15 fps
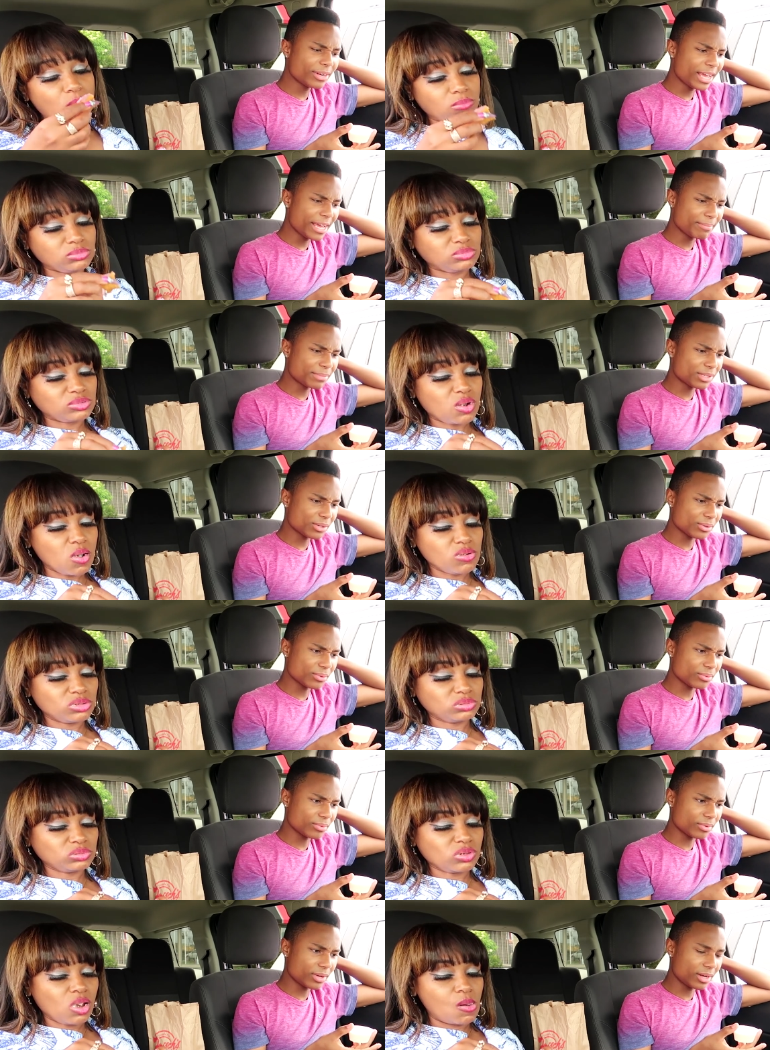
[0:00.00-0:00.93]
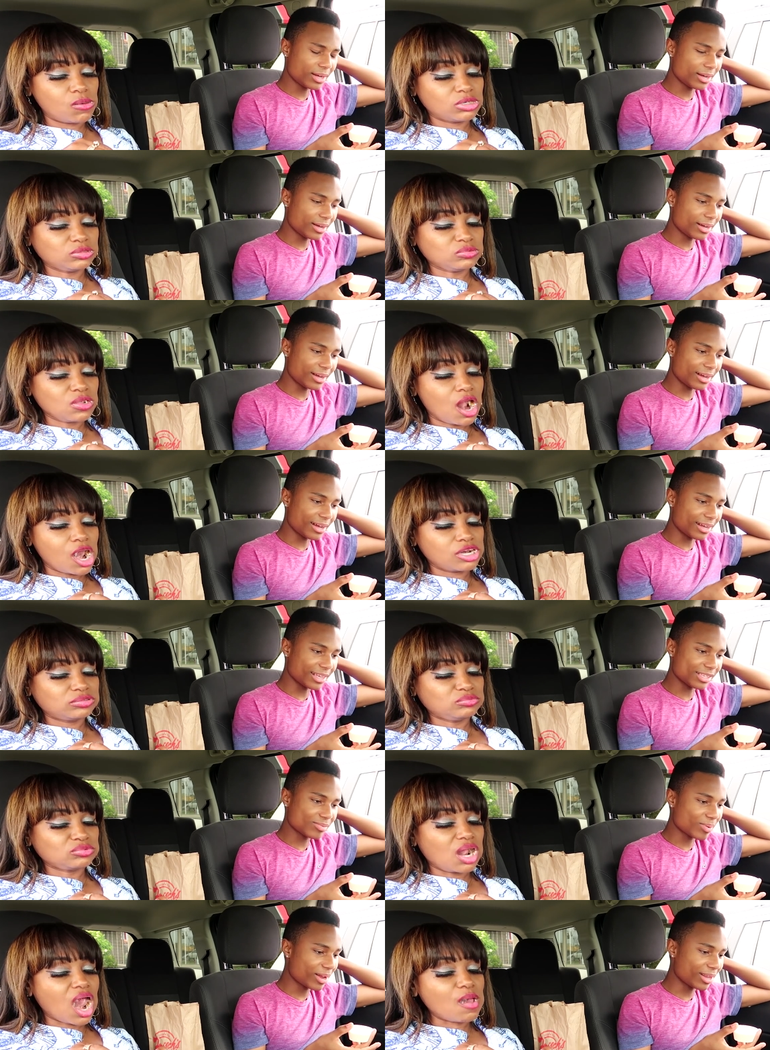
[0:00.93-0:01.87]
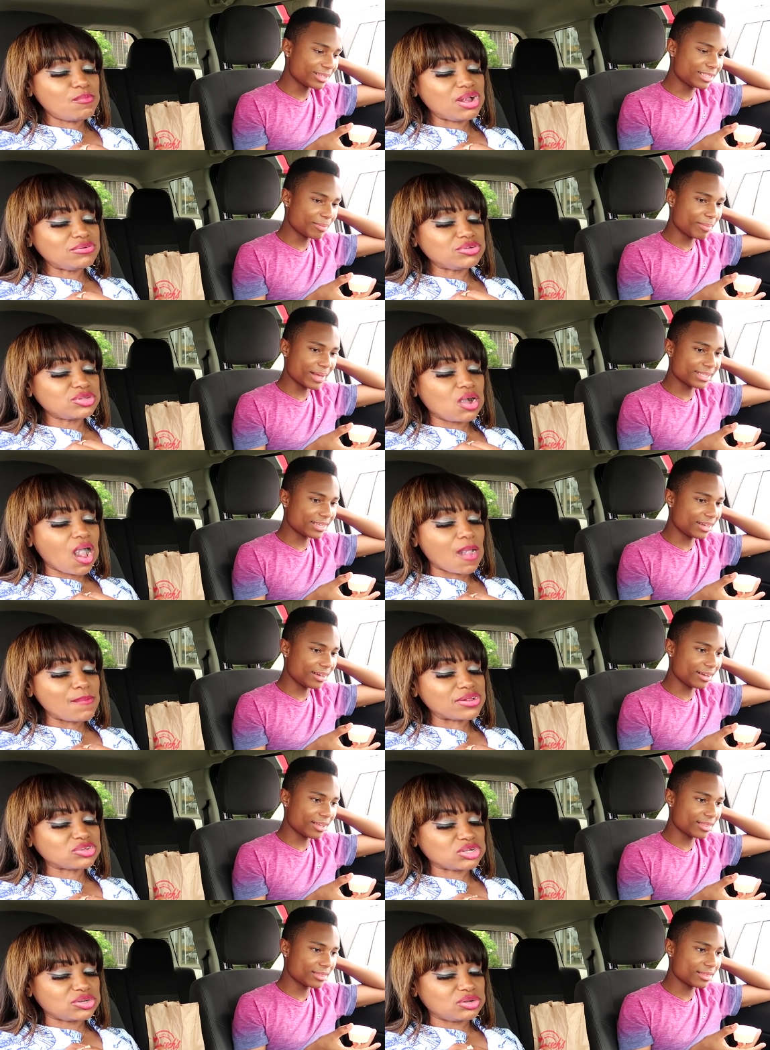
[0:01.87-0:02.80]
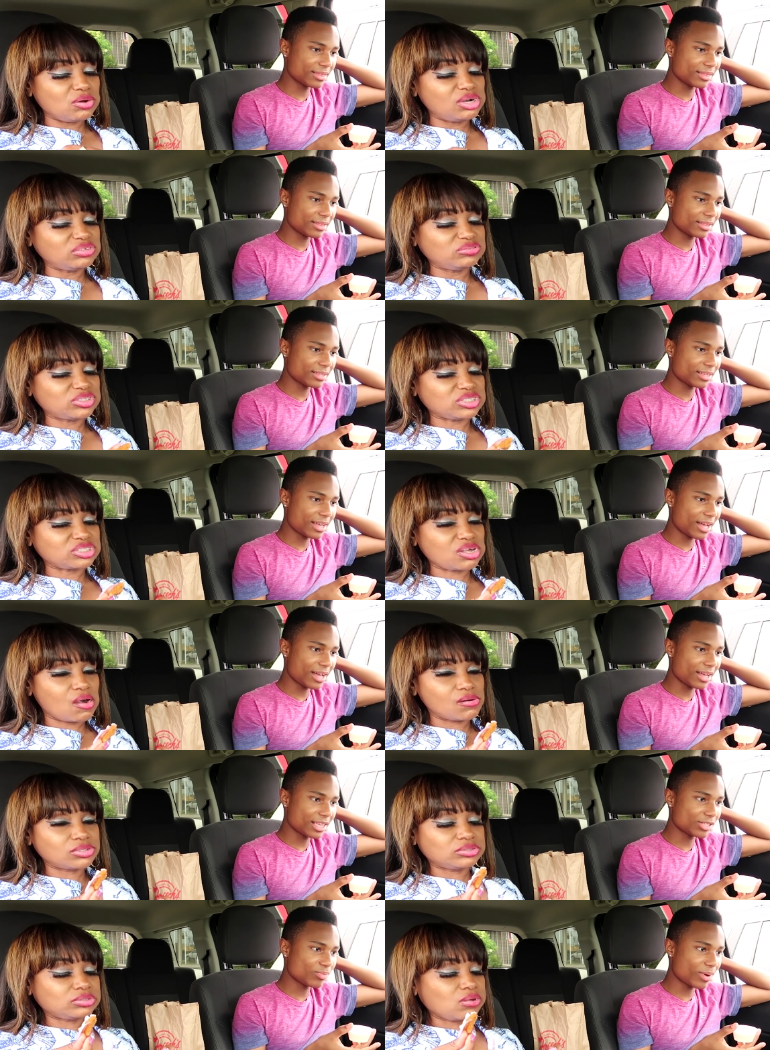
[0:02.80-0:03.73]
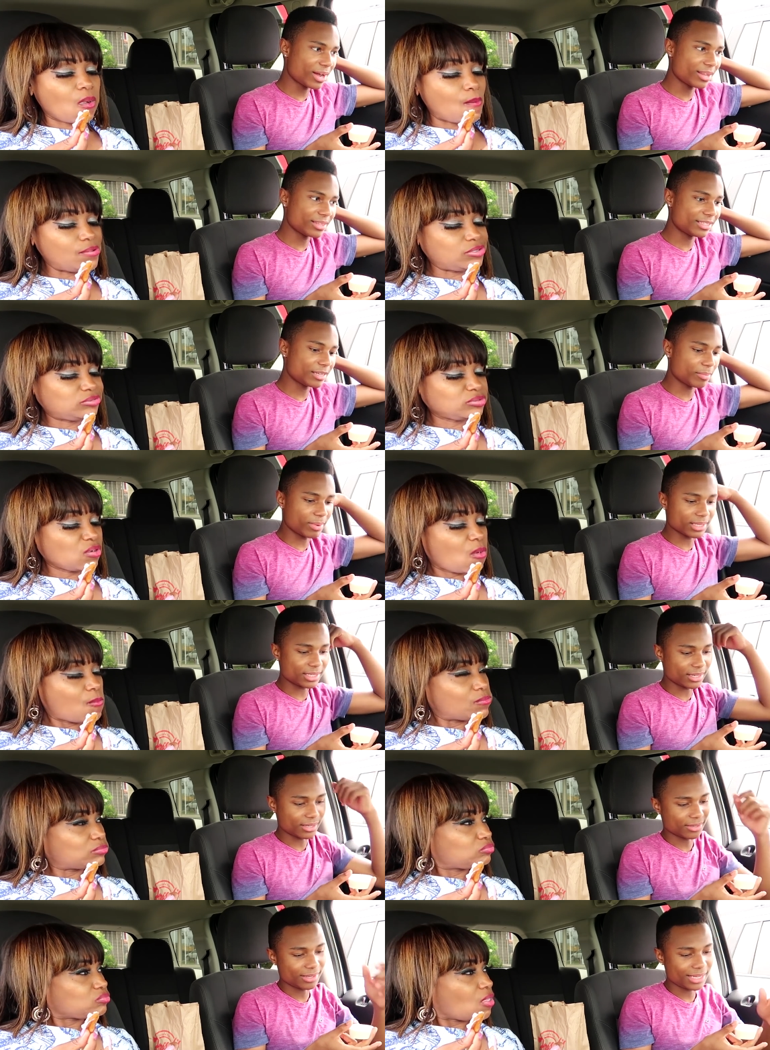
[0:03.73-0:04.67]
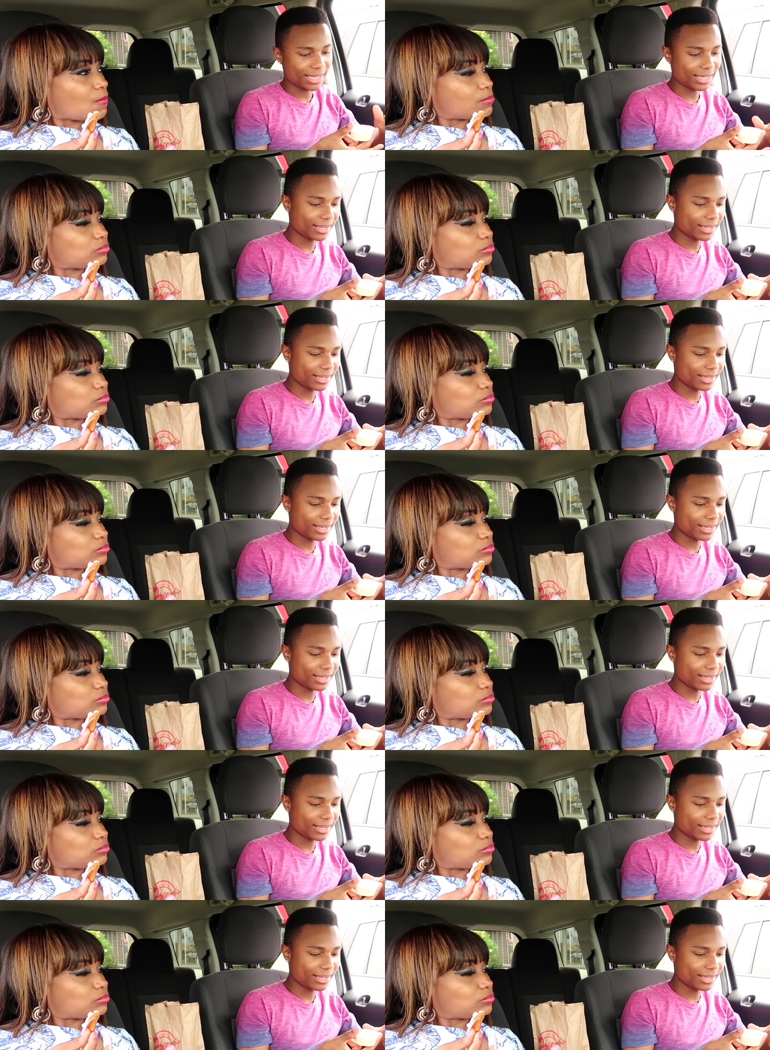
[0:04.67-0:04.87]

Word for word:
Speaker 1: her name too. Uh, it's right I on the tip of my know, tongue. I bet you know her if I saw her. It's right on the tip of my tongue.